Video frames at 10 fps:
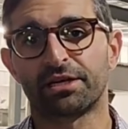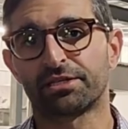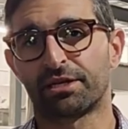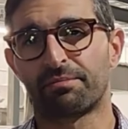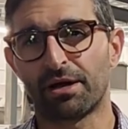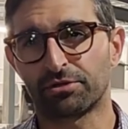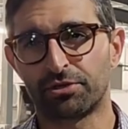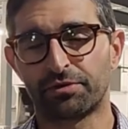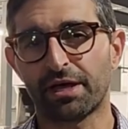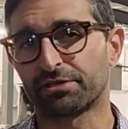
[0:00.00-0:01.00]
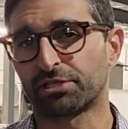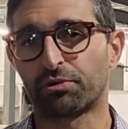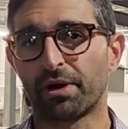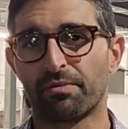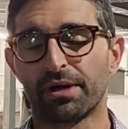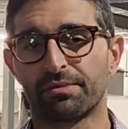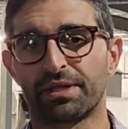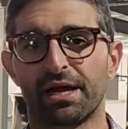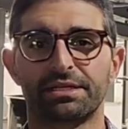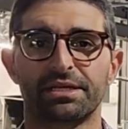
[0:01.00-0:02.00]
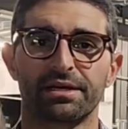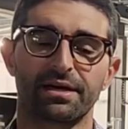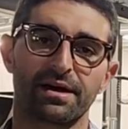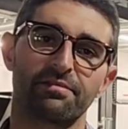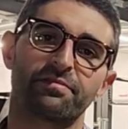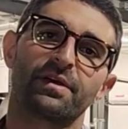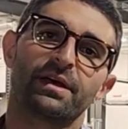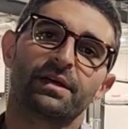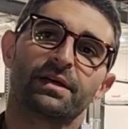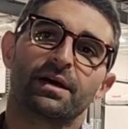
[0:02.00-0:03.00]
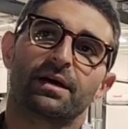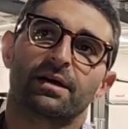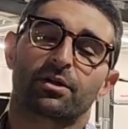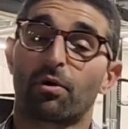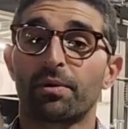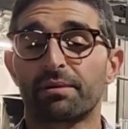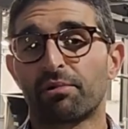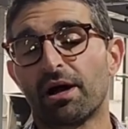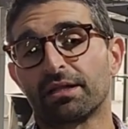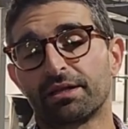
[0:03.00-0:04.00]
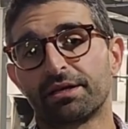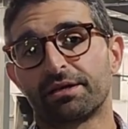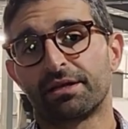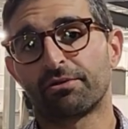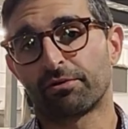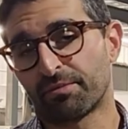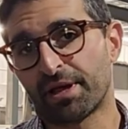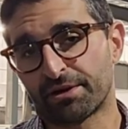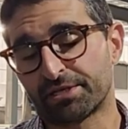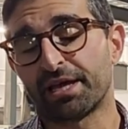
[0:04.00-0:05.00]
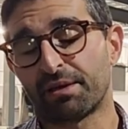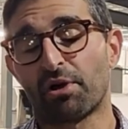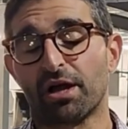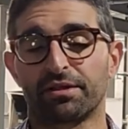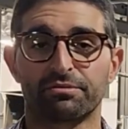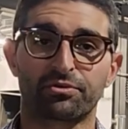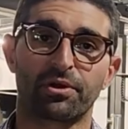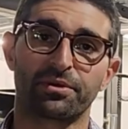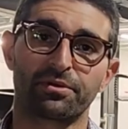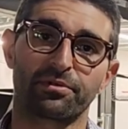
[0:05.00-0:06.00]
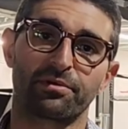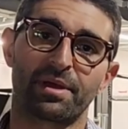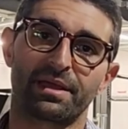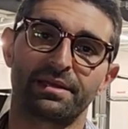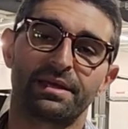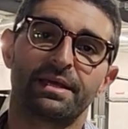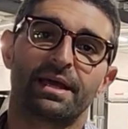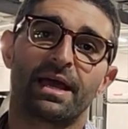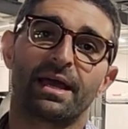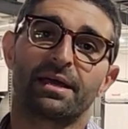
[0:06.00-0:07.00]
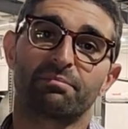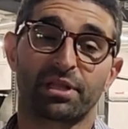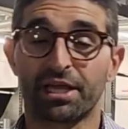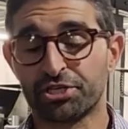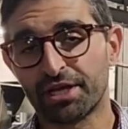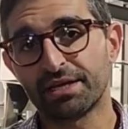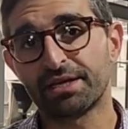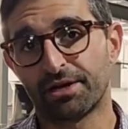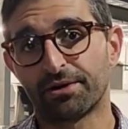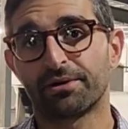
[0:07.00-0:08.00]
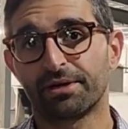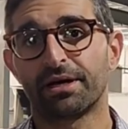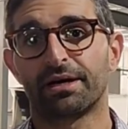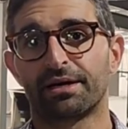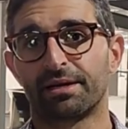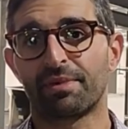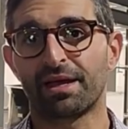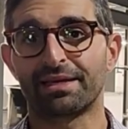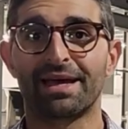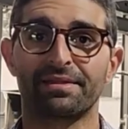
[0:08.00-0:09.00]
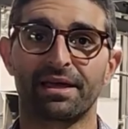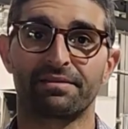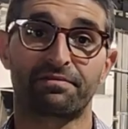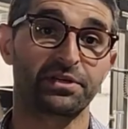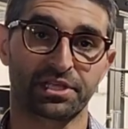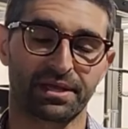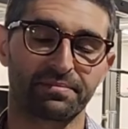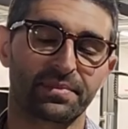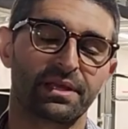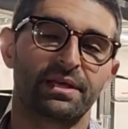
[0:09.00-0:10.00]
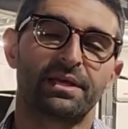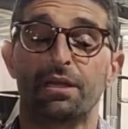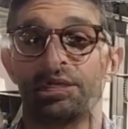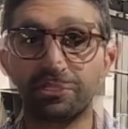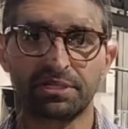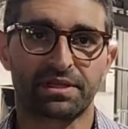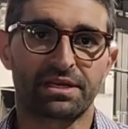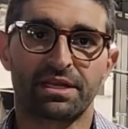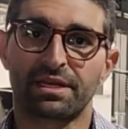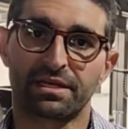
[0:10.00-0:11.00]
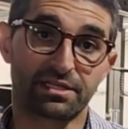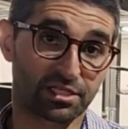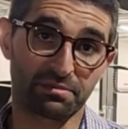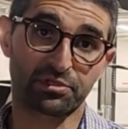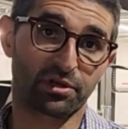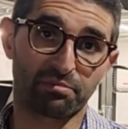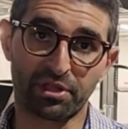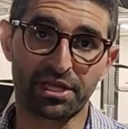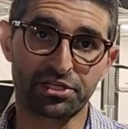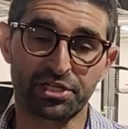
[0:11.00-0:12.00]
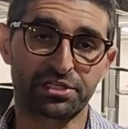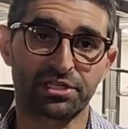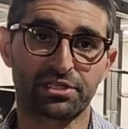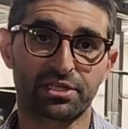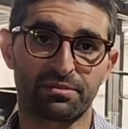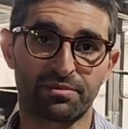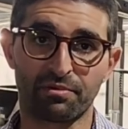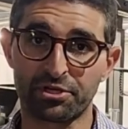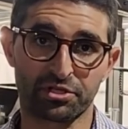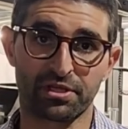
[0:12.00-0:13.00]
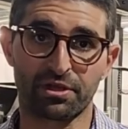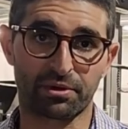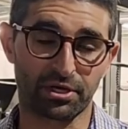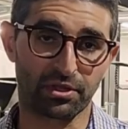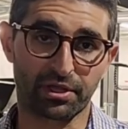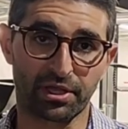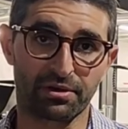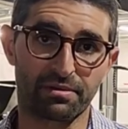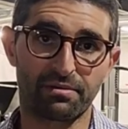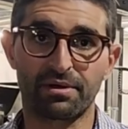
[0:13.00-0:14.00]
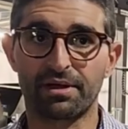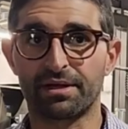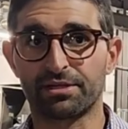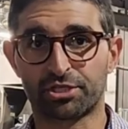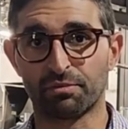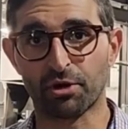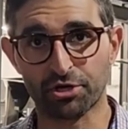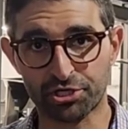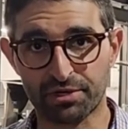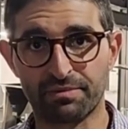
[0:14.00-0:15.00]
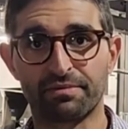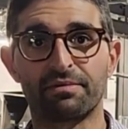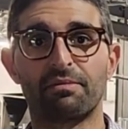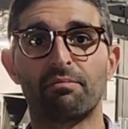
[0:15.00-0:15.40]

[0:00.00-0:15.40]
us in about 2021 with the idea of growing broccoli in northern Maine, or taking broccoli that was grown in northern Maine and blanching it here in Maine and then freezing it. The idea was that they needed some sort of blanching system. Originally they were going to look at submersion,